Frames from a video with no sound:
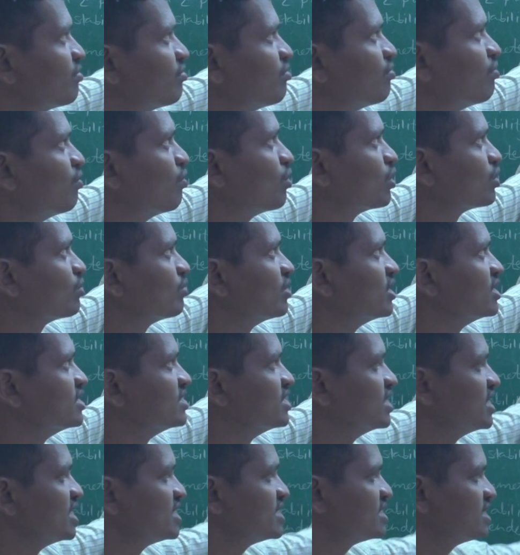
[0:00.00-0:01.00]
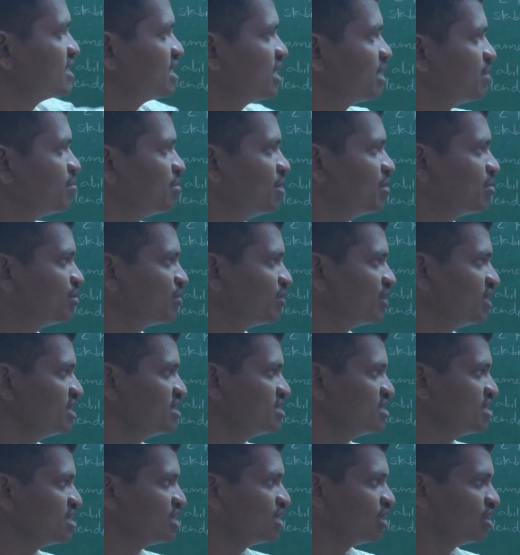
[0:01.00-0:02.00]
fourth one is gelation, and fifth one
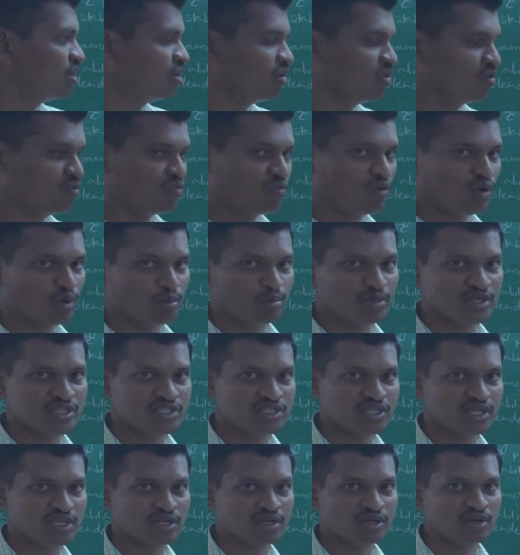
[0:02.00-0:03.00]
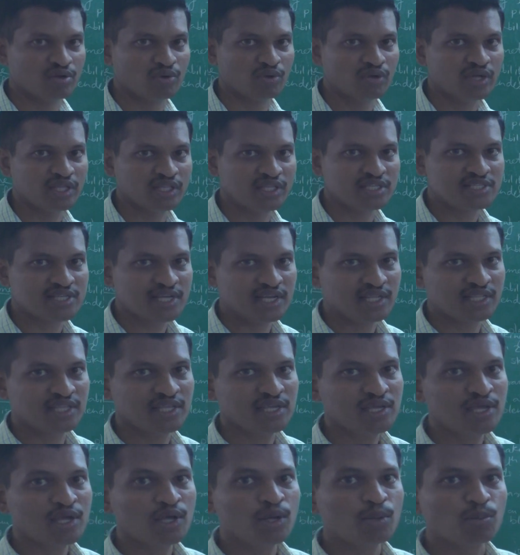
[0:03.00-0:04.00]
is dough formation. Okay, these are
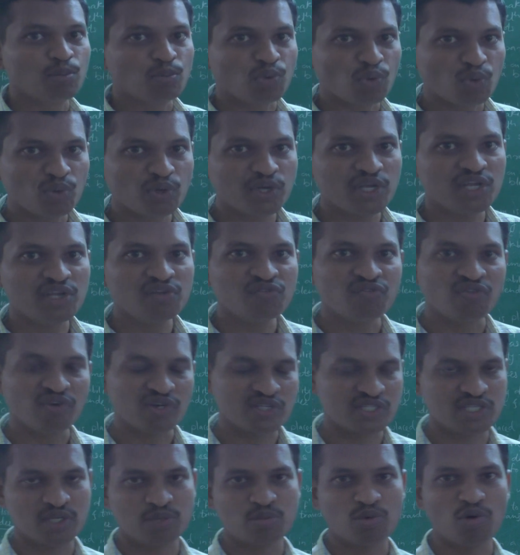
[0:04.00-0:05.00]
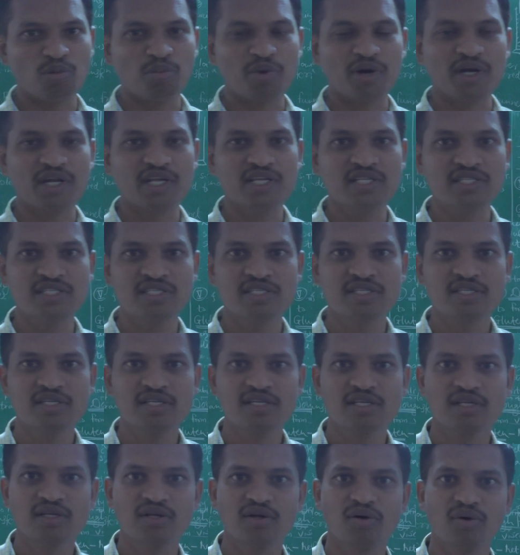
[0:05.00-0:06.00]
the protein functional properties.
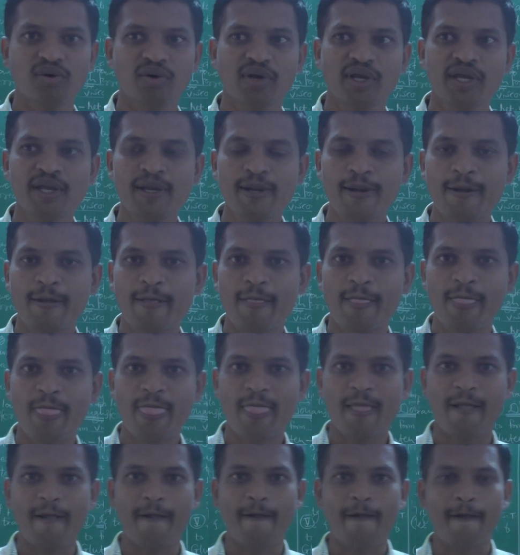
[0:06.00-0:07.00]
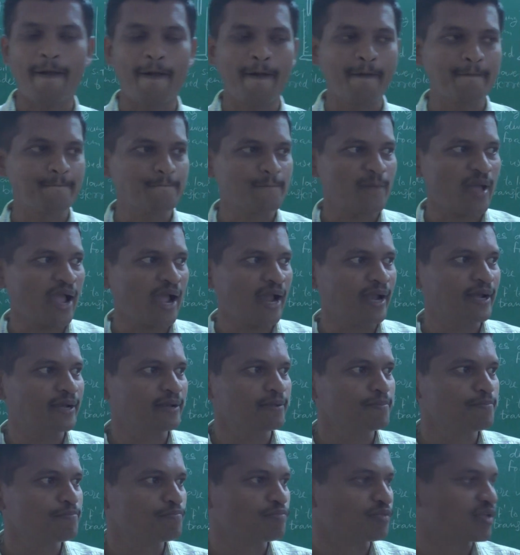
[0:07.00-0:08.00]
Okay,
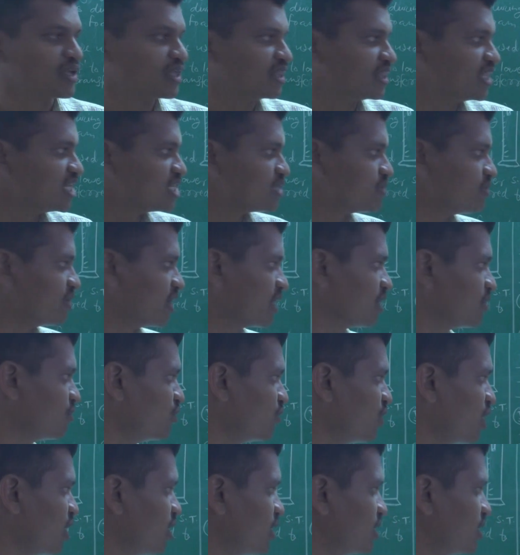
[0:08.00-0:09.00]
and in this way we have